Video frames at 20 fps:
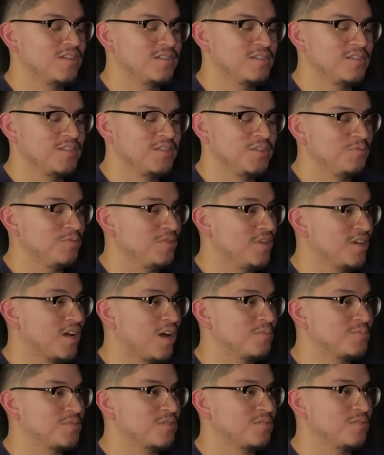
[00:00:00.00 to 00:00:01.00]
unique
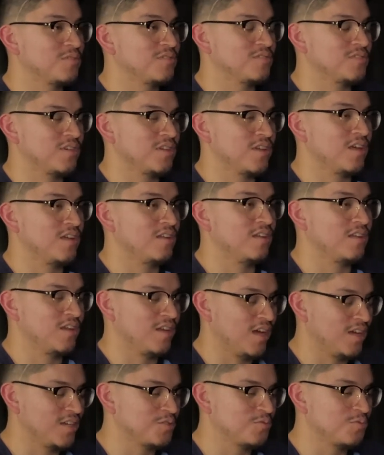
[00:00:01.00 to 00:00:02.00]
obstacles again in
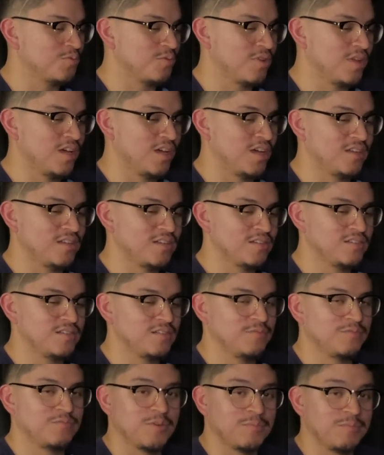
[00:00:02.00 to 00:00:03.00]
high school that
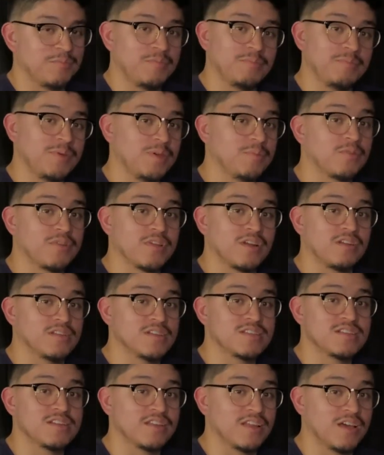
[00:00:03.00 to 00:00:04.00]
for people that are
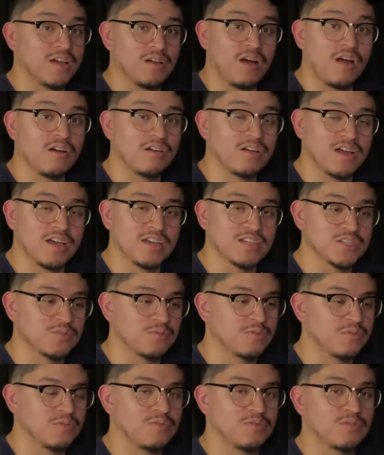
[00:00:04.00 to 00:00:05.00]
listening that are in high
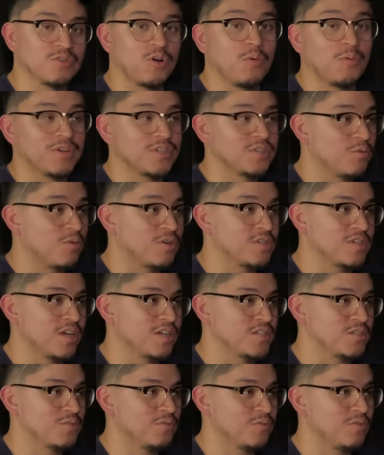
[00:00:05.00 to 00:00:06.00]
school going towards
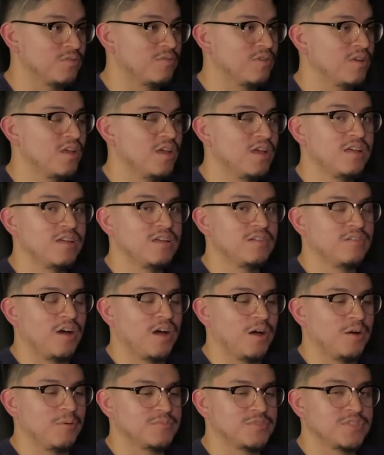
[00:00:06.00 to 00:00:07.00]
high school,
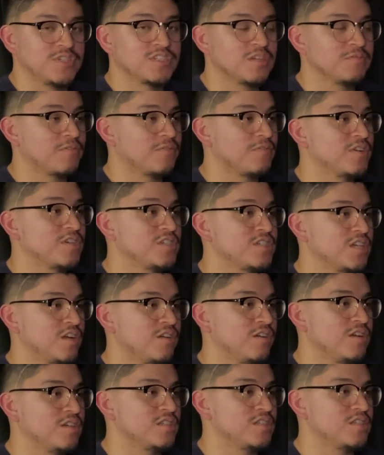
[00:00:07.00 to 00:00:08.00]
just of a first
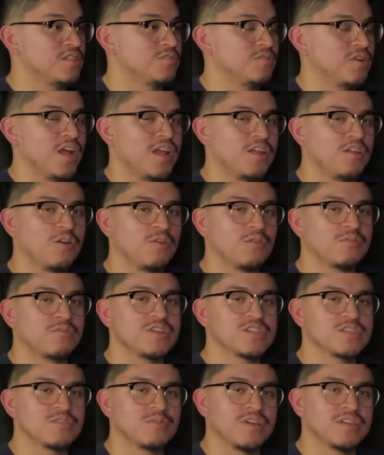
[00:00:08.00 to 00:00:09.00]
generation student? I know
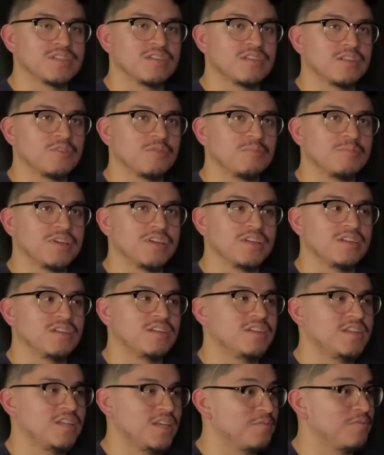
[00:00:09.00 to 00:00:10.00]
Cristo Rey is a little bit
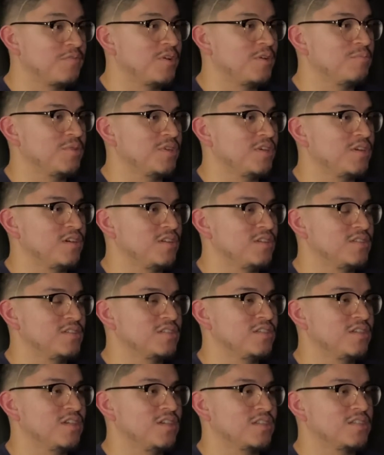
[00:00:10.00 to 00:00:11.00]
different
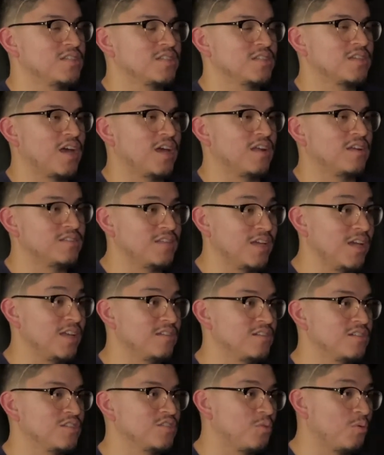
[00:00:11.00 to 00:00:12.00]
because it's kind of
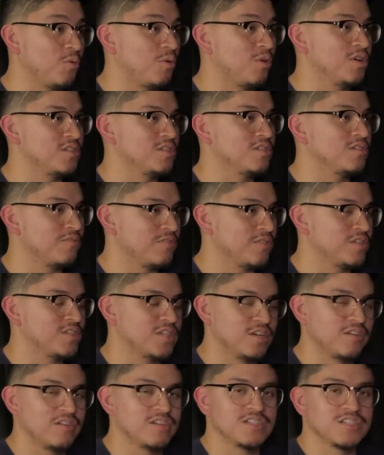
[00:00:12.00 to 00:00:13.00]
tailored towards the first
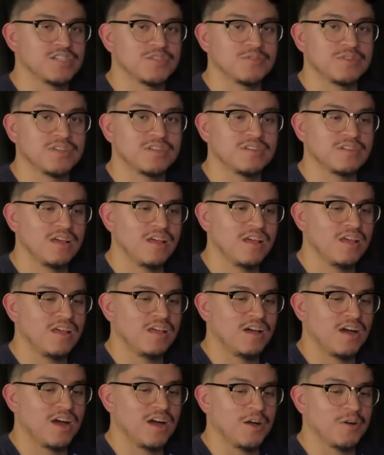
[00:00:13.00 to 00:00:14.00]
generation student,
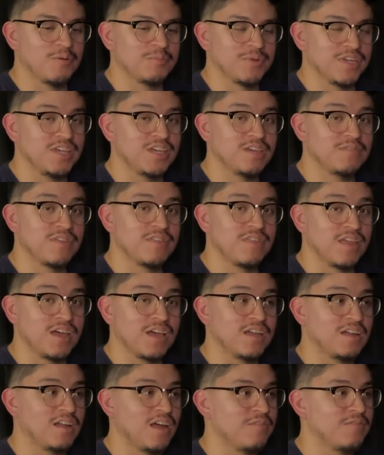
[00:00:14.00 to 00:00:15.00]
but even
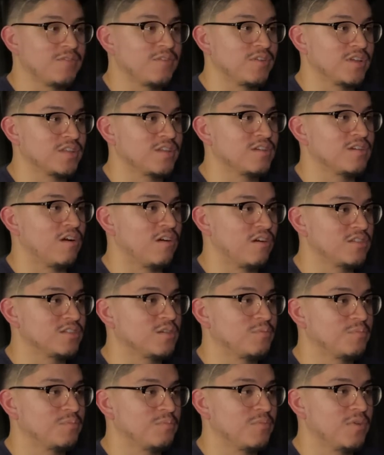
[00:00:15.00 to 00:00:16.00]
then, I feel like there are
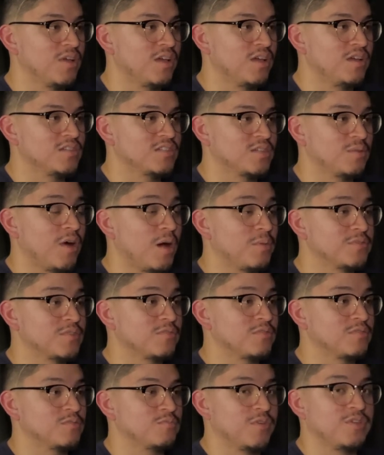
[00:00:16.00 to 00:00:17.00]
some
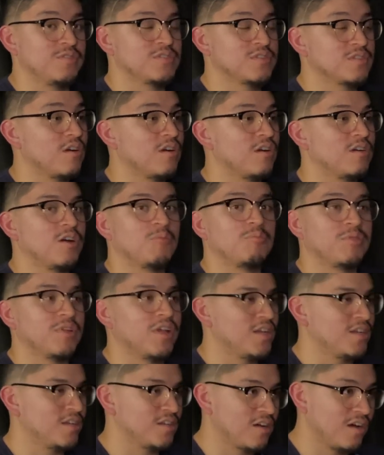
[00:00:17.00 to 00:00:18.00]
obstacles when you start
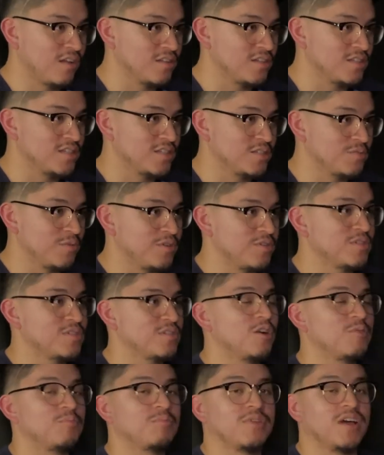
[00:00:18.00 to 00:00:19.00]
applying to colleges, when you
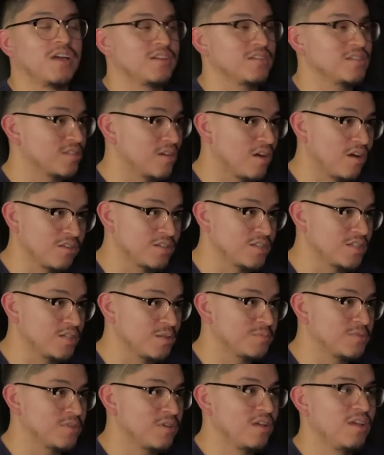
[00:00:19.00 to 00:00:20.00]
start applying to
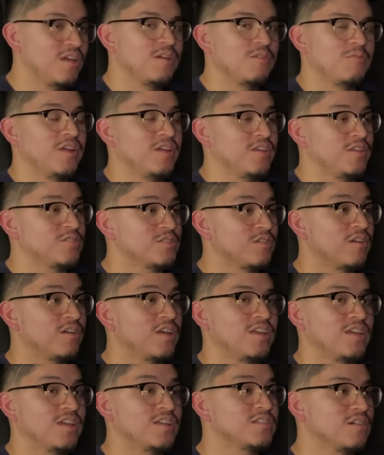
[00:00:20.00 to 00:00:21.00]
scholarships, right? And you start
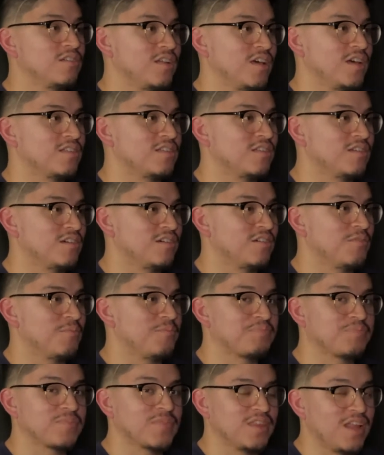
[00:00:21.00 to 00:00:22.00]
getting into like the,
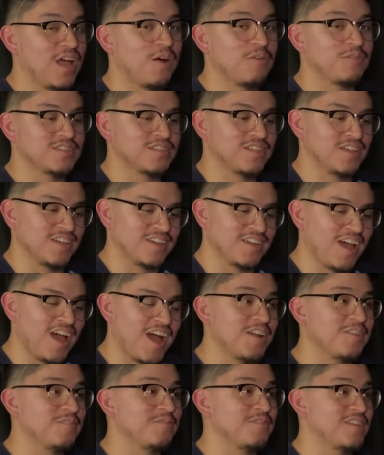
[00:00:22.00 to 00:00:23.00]
now it's like
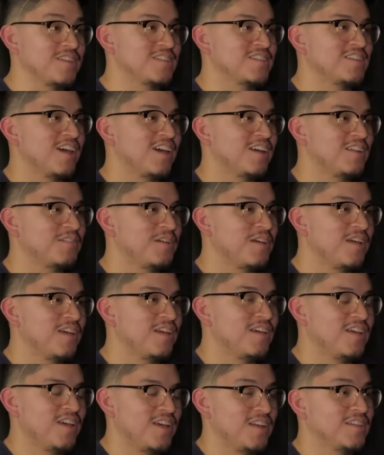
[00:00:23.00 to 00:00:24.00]
out of this net
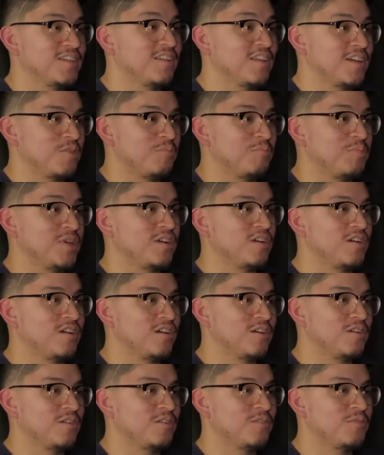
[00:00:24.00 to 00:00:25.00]
and into like a
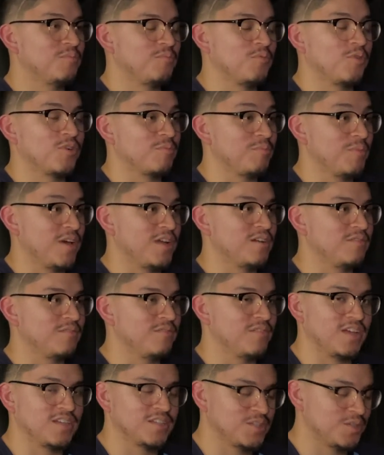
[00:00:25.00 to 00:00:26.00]
bigger, more
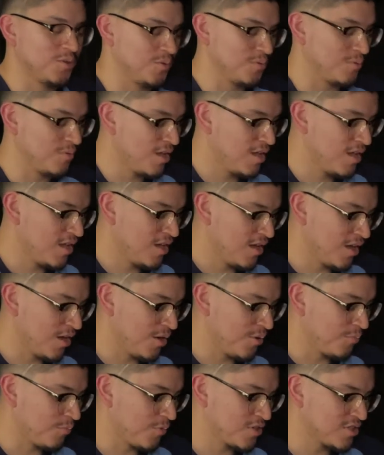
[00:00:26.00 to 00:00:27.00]
competitive net. So
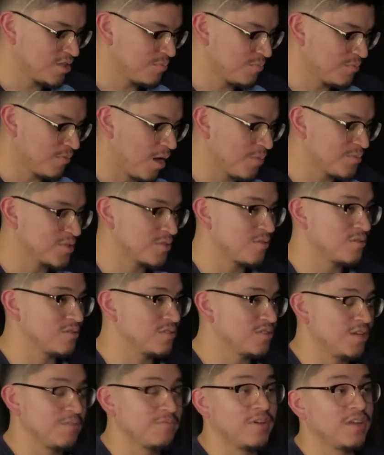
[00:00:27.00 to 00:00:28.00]
what are some
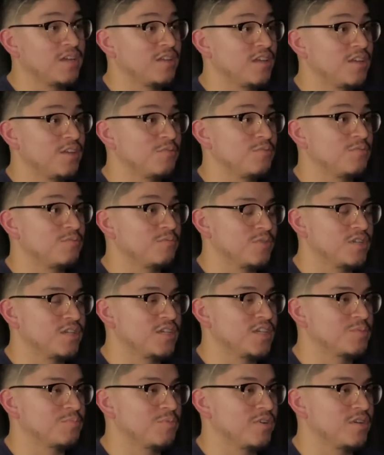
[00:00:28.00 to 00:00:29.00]
obstacles, if any, that you
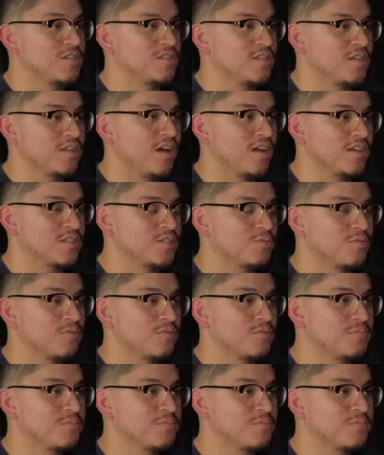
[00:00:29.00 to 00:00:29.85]
really experienced in high school?